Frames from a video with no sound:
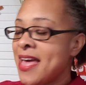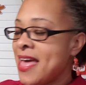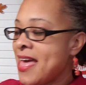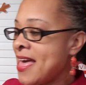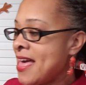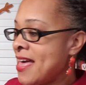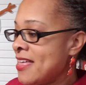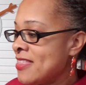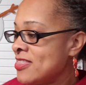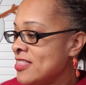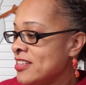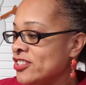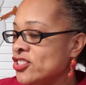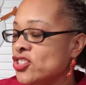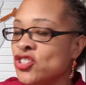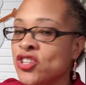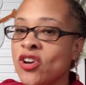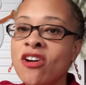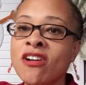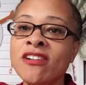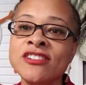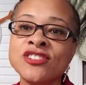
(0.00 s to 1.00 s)
and the
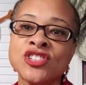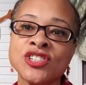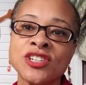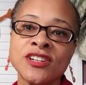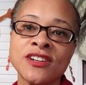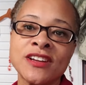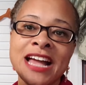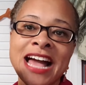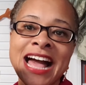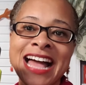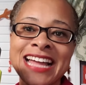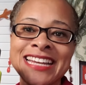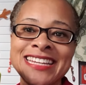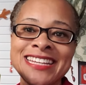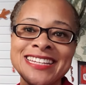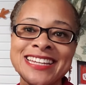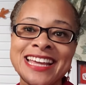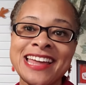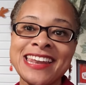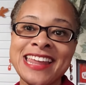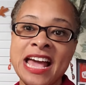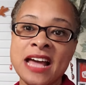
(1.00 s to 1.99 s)
charger, I did
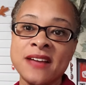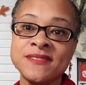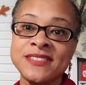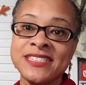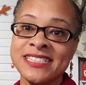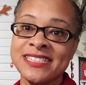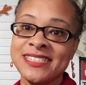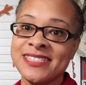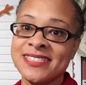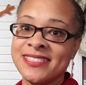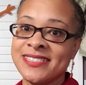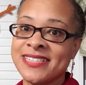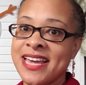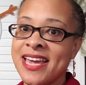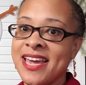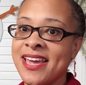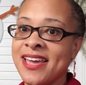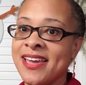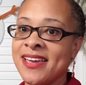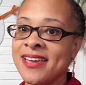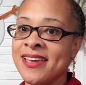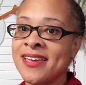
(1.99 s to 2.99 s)
not have to
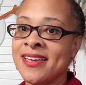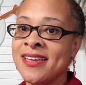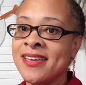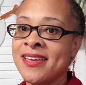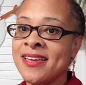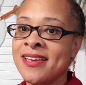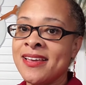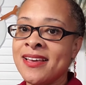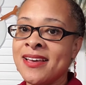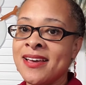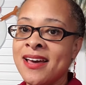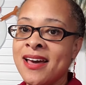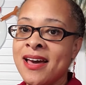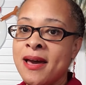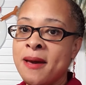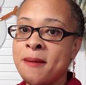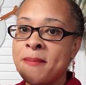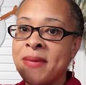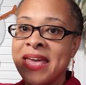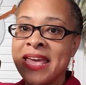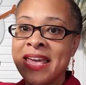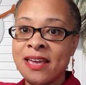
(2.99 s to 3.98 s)
stay
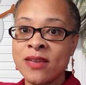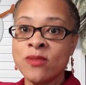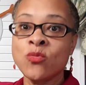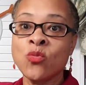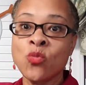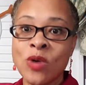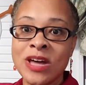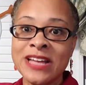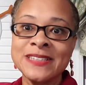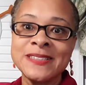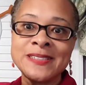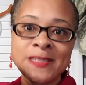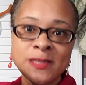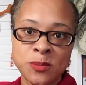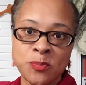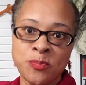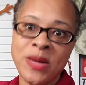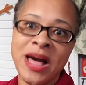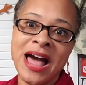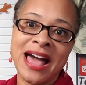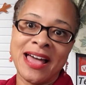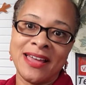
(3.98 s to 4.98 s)
in one
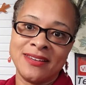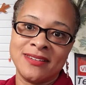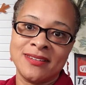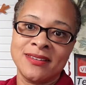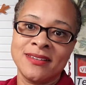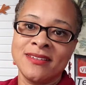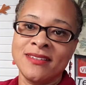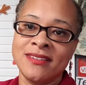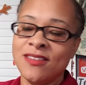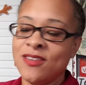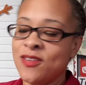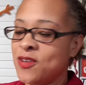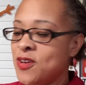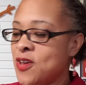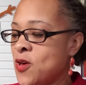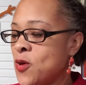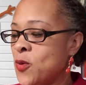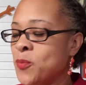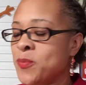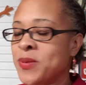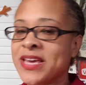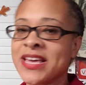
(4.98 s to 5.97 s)
spot, you
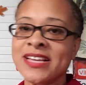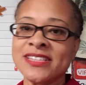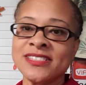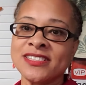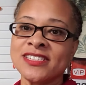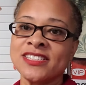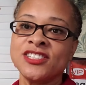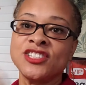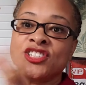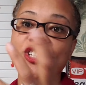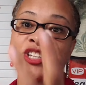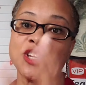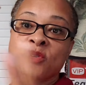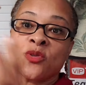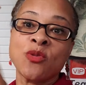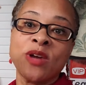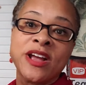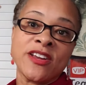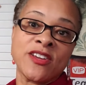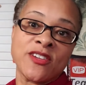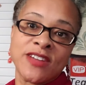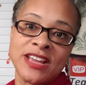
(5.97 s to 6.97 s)
know, because the
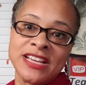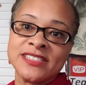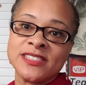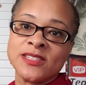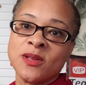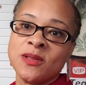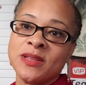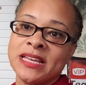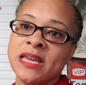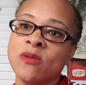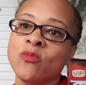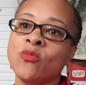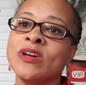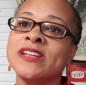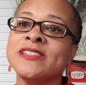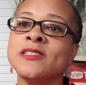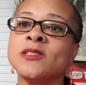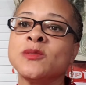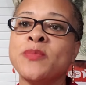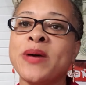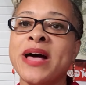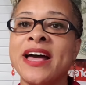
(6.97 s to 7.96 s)
generator is only in one
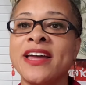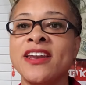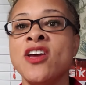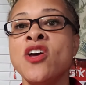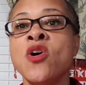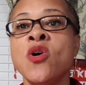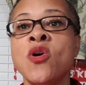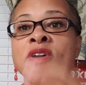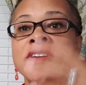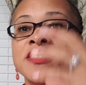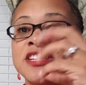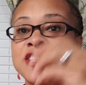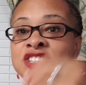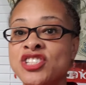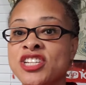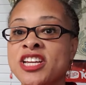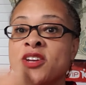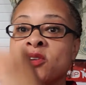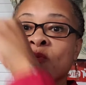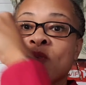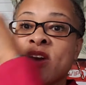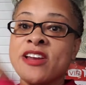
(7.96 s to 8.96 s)
spot, or the
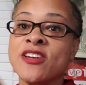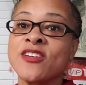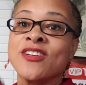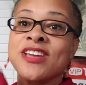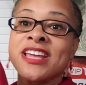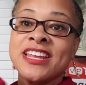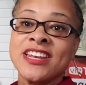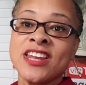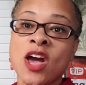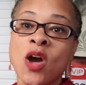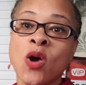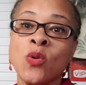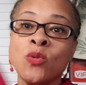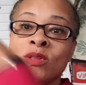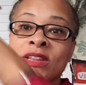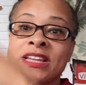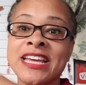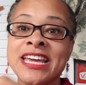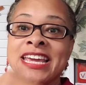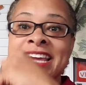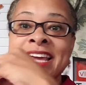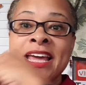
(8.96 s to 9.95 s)
generator can
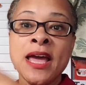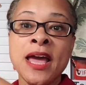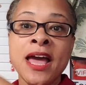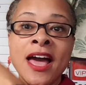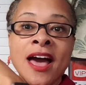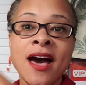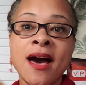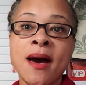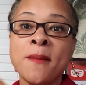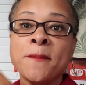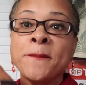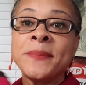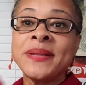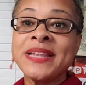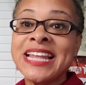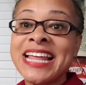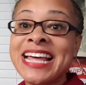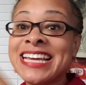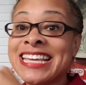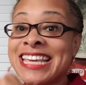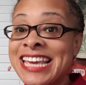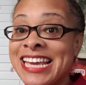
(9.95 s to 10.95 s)
only
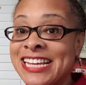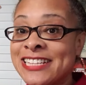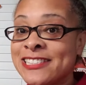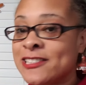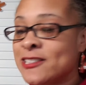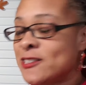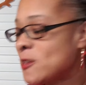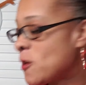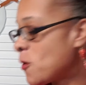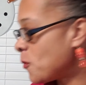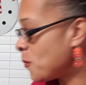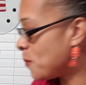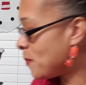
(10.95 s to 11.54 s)
plug in so